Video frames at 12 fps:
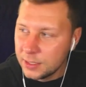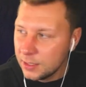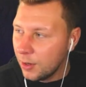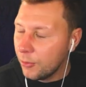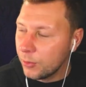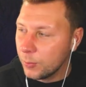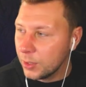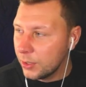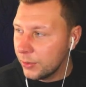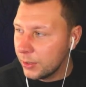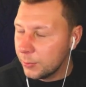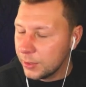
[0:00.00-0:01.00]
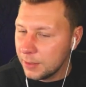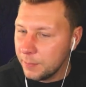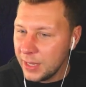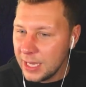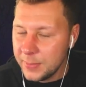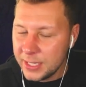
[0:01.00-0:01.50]
Oh, and we're going with a
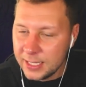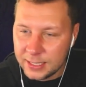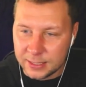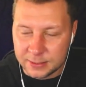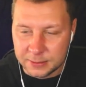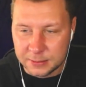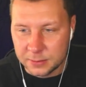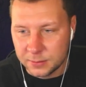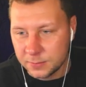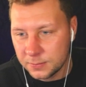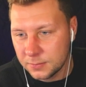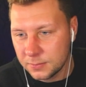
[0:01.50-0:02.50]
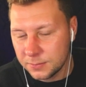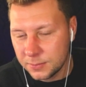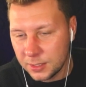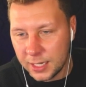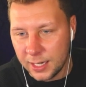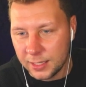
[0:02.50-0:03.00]
baby
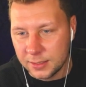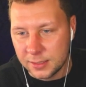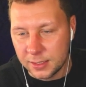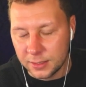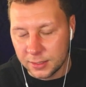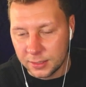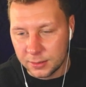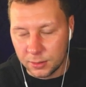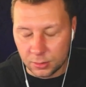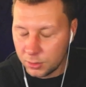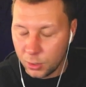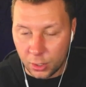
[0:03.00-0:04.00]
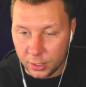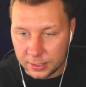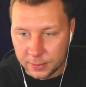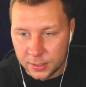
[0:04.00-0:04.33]
Godzilla or Kong.